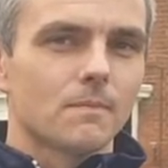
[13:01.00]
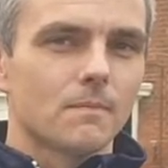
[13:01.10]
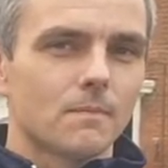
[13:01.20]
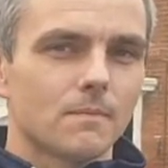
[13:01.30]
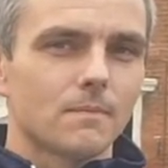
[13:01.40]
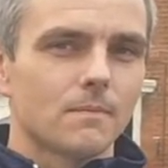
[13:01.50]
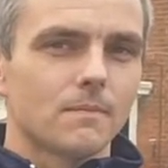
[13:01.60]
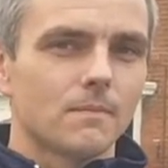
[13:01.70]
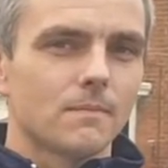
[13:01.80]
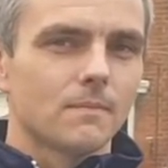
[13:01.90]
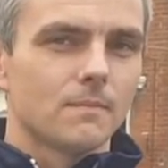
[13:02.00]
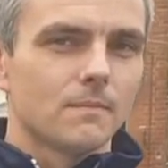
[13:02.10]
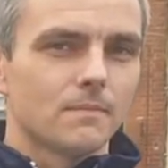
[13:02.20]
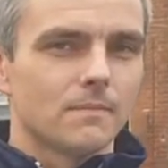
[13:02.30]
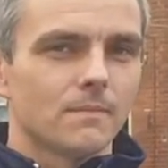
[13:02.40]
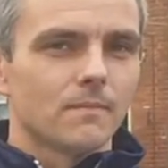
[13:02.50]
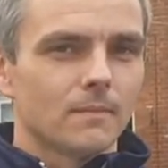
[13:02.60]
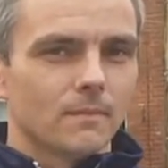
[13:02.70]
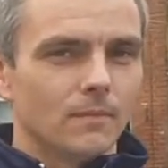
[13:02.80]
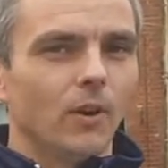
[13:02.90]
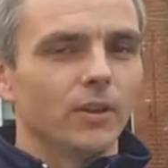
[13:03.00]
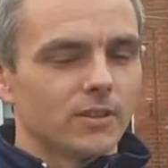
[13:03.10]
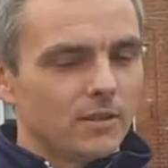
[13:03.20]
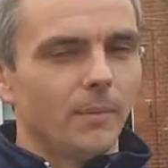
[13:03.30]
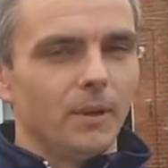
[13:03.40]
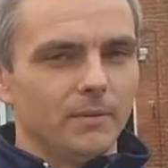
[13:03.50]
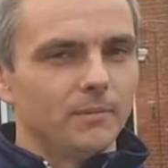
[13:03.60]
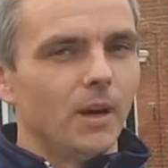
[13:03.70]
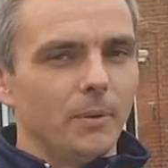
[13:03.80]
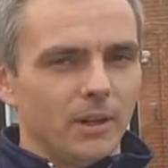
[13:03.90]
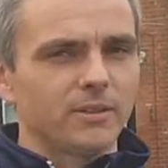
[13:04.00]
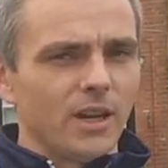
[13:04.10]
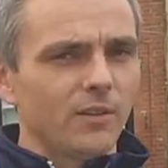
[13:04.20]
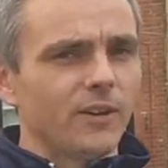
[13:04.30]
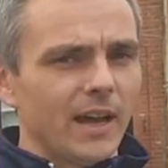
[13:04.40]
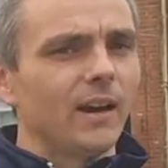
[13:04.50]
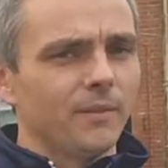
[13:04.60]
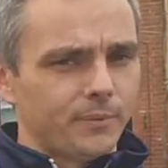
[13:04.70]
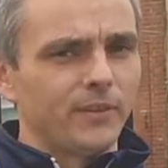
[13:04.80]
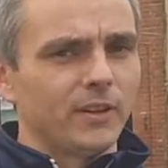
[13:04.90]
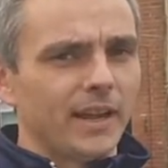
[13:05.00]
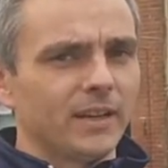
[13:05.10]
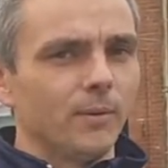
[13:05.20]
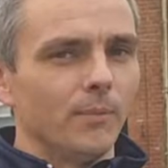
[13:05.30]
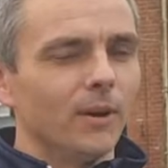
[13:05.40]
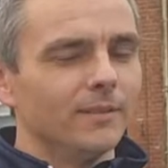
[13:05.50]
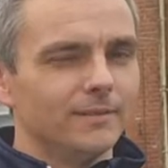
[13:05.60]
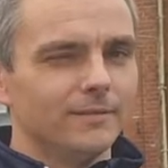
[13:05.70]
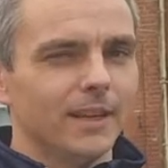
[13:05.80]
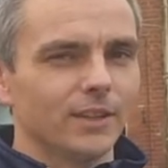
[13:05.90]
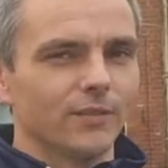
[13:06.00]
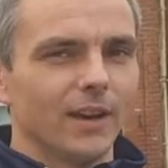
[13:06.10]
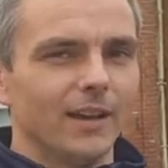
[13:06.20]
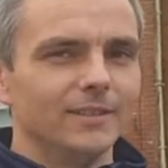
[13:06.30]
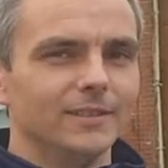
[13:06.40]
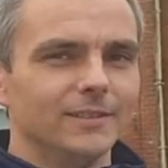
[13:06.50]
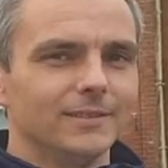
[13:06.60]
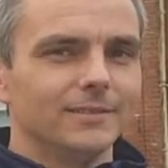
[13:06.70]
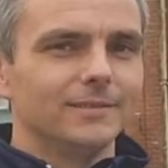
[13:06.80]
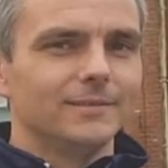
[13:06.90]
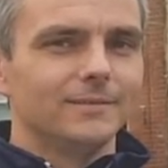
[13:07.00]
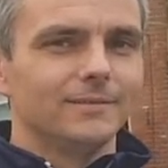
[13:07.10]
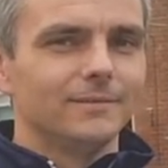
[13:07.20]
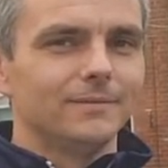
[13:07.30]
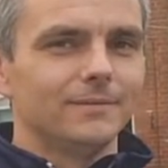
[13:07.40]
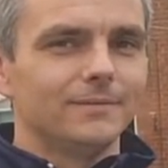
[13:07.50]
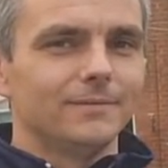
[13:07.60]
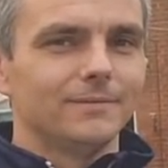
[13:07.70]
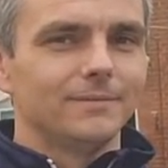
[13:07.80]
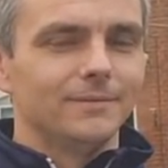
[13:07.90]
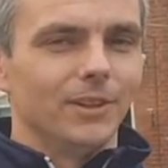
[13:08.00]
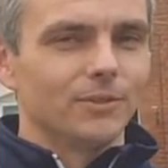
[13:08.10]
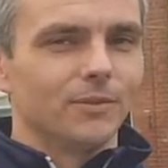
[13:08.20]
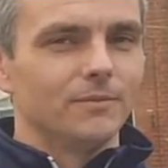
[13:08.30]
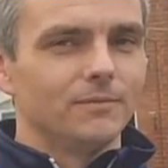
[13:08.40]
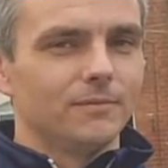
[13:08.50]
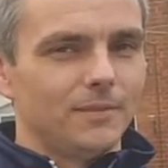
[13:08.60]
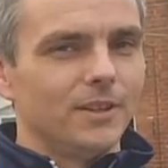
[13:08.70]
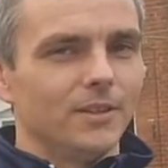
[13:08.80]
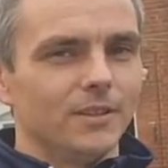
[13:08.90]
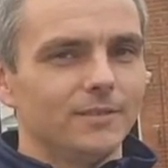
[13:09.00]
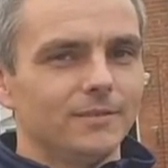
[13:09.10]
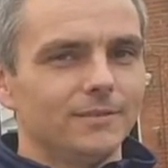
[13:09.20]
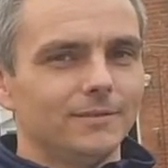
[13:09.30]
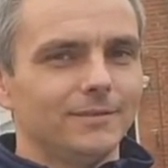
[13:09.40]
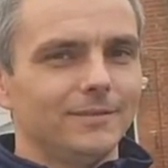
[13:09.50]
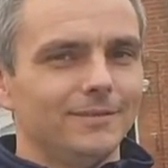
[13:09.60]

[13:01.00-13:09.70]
Foley, and Morris. Morris. the goals. I'll, be, I'll, settle for that. I'll yeah. that one. Yeah. So, come on, you boys, up the lights. Super White Army.